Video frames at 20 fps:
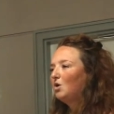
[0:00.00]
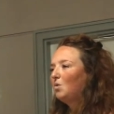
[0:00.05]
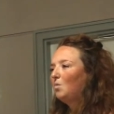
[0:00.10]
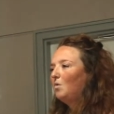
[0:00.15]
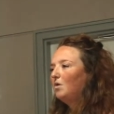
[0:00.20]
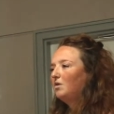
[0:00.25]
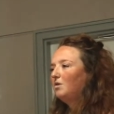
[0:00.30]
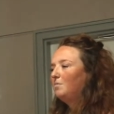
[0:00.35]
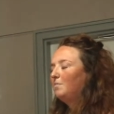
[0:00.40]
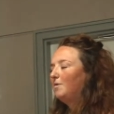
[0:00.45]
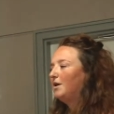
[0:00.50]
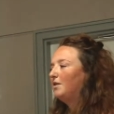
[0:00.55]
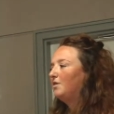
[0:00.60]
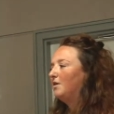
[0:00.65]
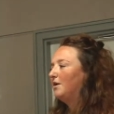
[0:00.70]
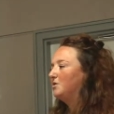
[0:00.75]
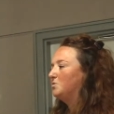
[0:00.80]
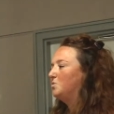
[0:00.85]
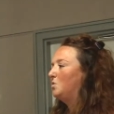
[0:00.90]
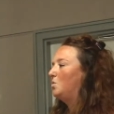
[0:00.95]
one of the big
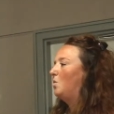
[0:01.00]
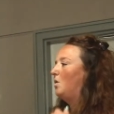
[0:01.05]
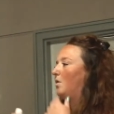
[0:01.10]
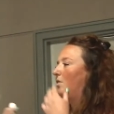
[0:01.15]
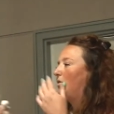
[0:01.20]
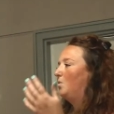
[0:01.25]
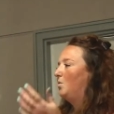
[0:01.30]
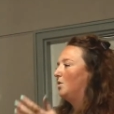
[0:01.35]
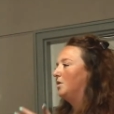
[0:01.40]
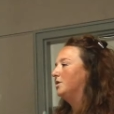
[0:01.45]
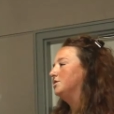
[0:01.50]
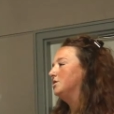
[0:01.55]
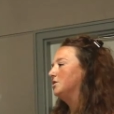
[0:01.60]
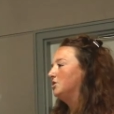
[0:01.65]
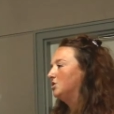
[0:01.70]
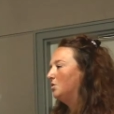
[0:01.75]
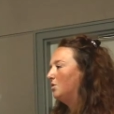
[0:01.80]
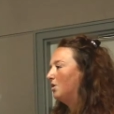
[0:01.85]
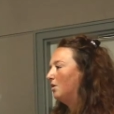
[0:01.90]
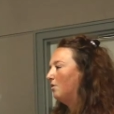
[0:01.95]
things we want the world to
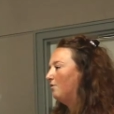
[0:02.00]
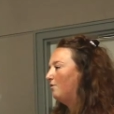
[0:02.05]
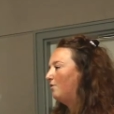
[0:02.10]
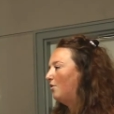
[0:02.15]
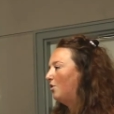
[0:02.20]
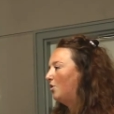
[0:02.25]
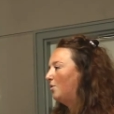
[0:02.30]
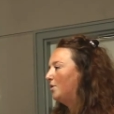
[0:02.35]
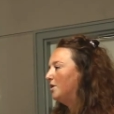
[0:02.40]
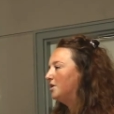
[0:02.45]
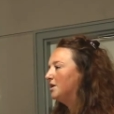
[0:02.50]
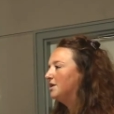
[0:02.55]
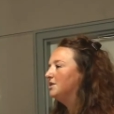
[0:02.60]
do going forward.